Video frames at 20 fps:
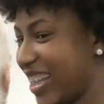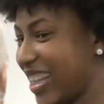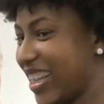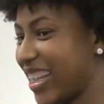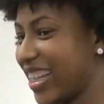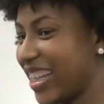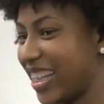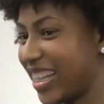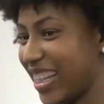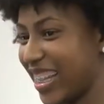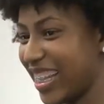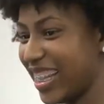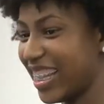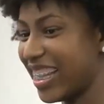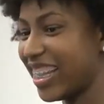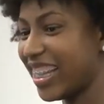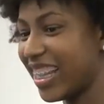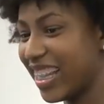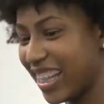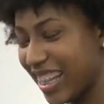many players that have
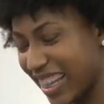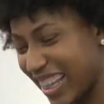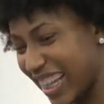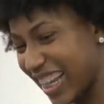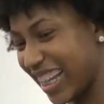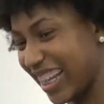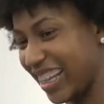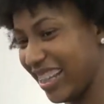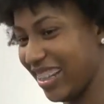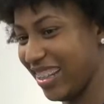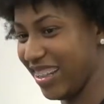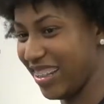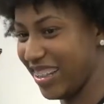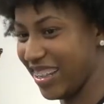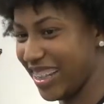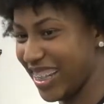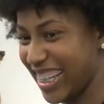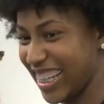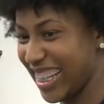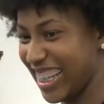come through
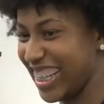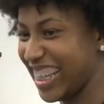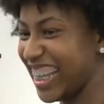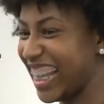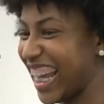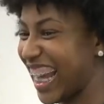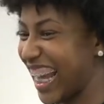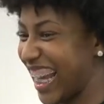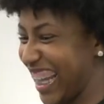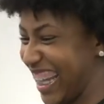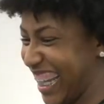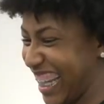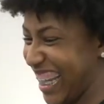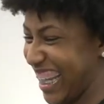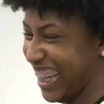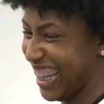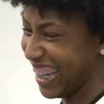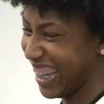many